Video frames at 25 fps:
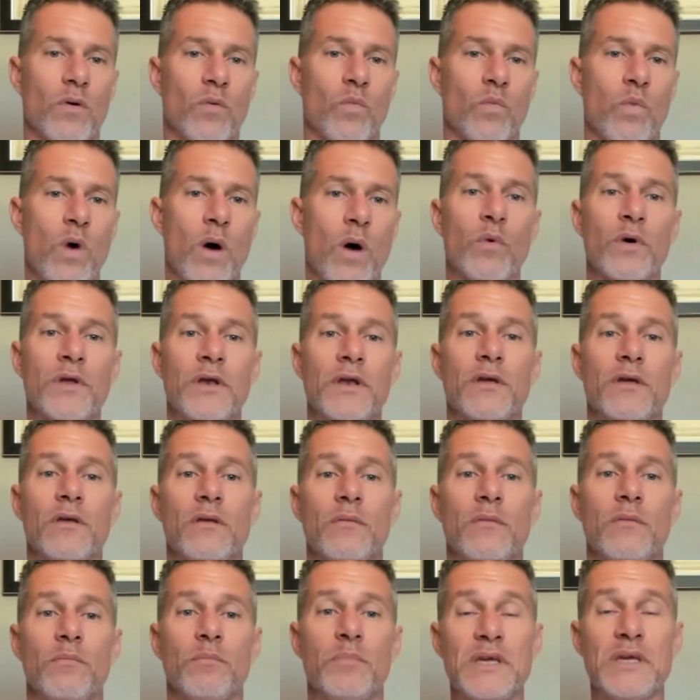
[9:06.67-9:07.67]
What would
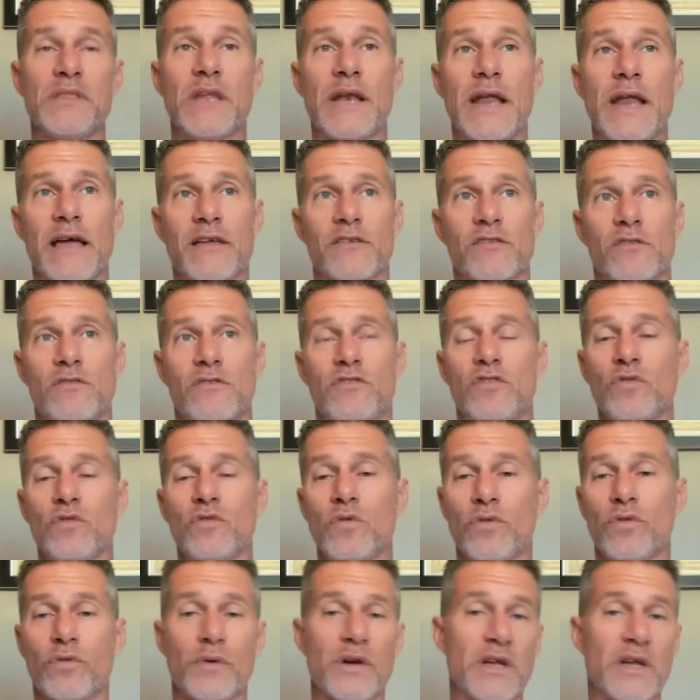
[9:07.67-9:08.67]
be the next
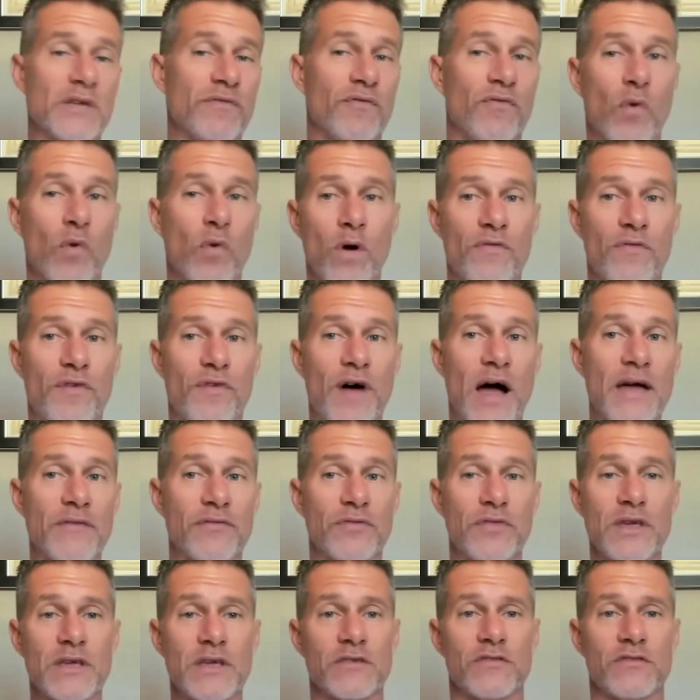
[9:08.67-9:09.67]
2, 3, 4,
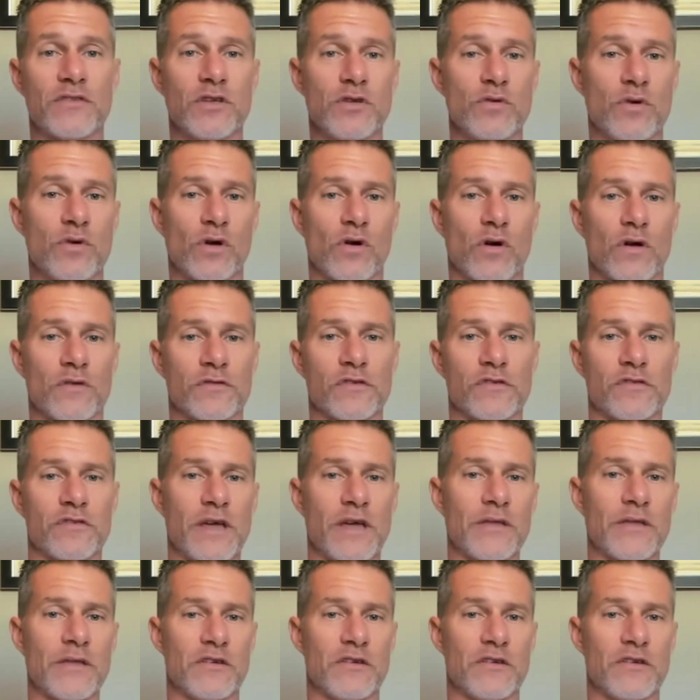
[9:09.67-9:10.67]
5 things that you could also
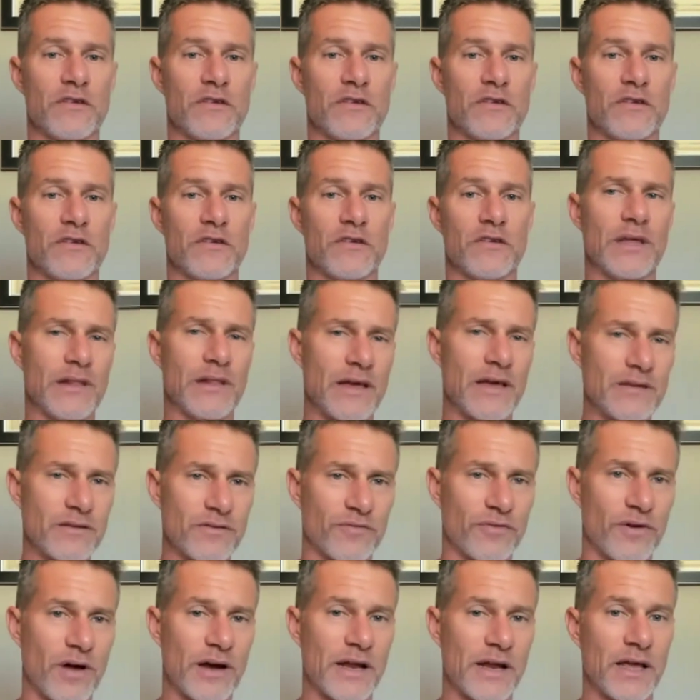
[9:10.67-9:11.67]
sell these people? If they like
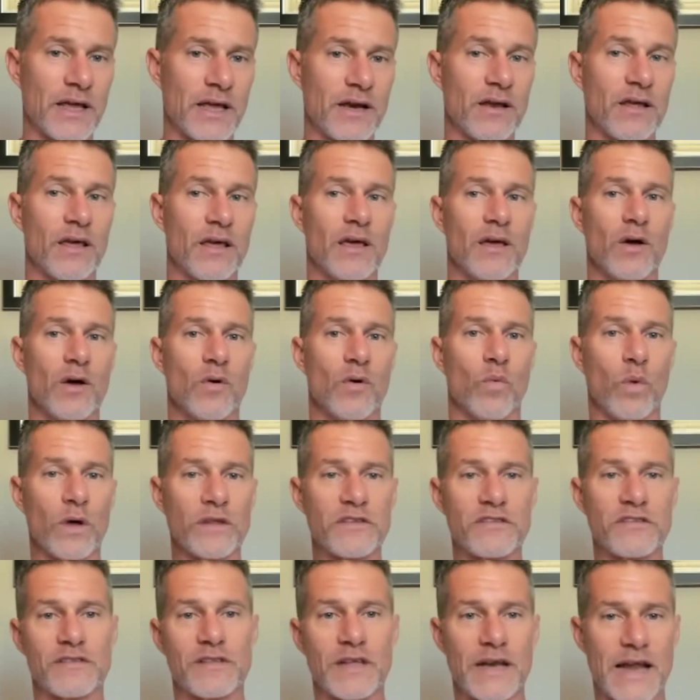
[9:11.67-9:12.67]
the front end,
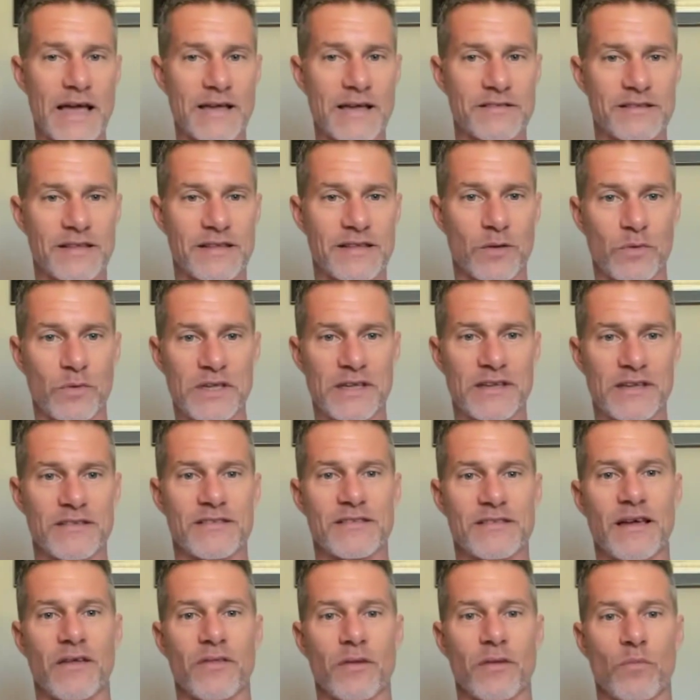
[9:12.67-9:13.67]
what's the next thing we can
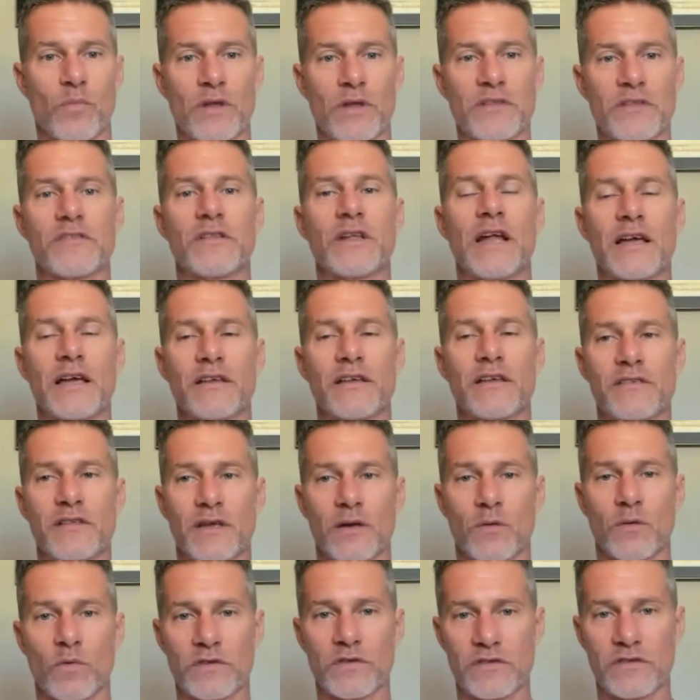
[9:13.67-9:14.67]
sell them? What's the next
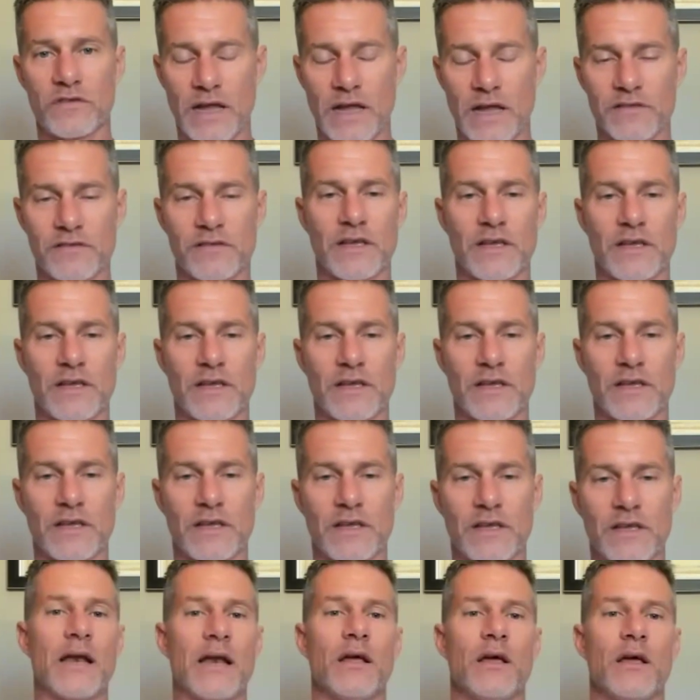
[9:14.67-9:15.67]
thing? What's the next thing after
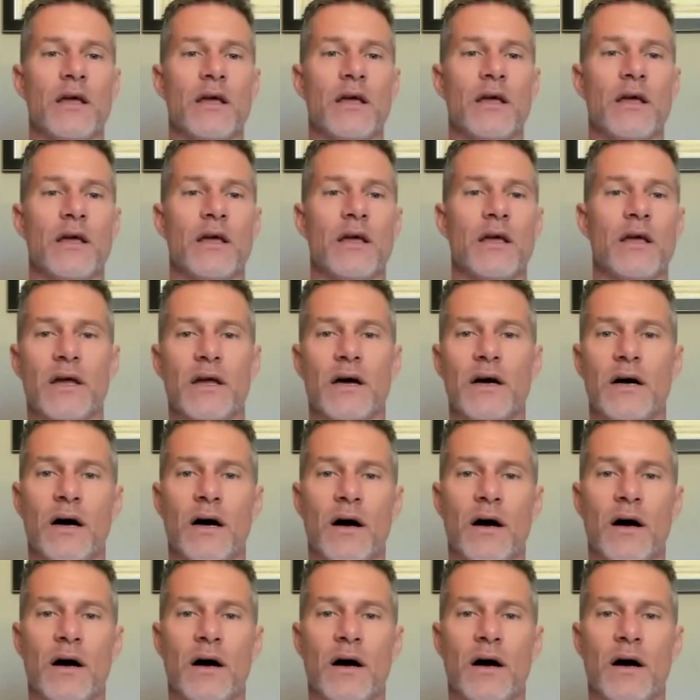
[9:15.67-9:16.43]
that, right?